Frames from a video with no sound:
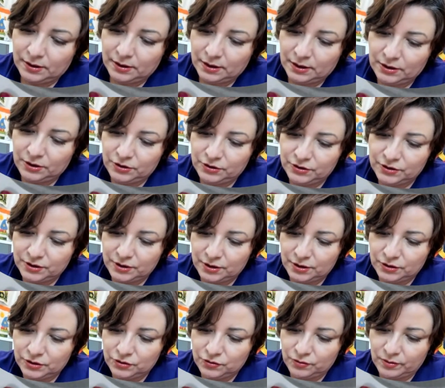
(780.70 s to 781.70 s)
And you're just going
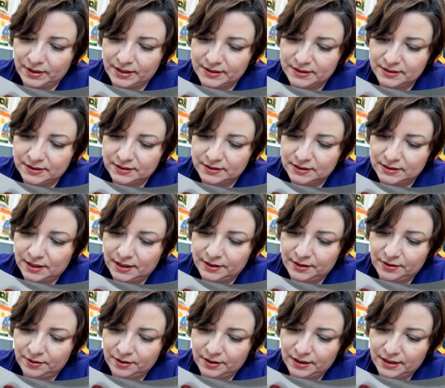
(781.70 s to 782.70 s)
to trace inside
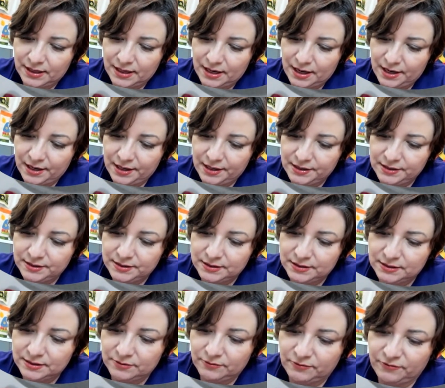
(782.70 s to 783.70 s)
there a
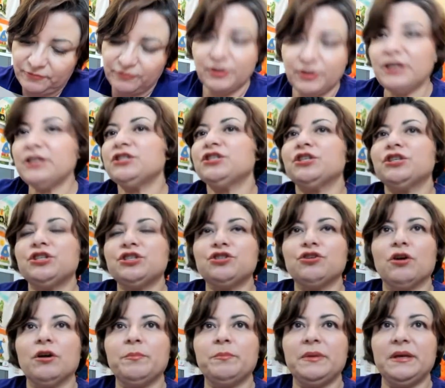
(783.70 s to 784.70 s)
nice fresh
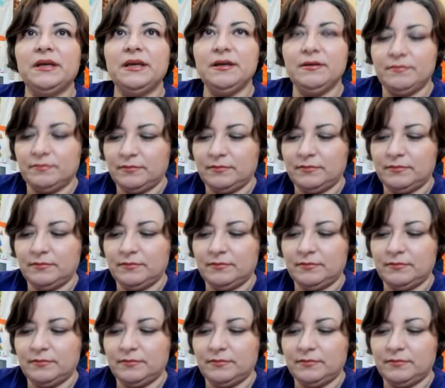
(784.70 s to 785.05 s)
Sharpie,